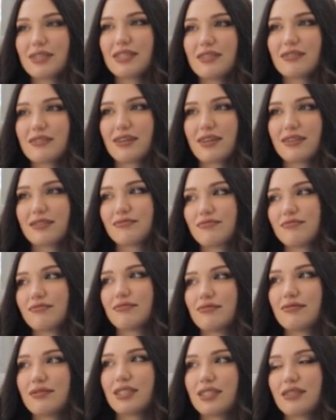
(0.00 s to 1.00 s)
he's like
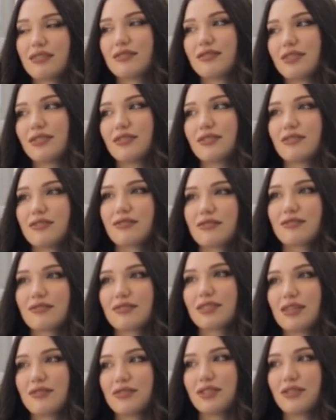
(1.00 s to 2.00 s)
six years,
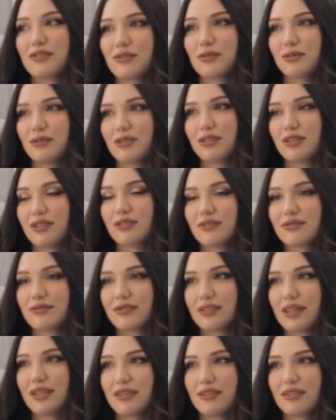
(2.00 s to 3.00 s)
seven years older,
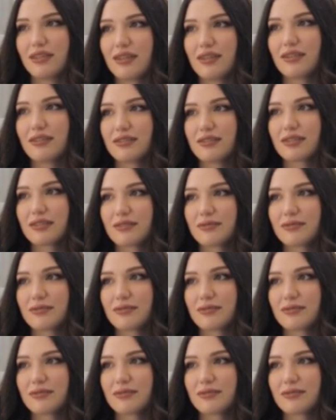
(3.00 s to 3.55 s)
and uh,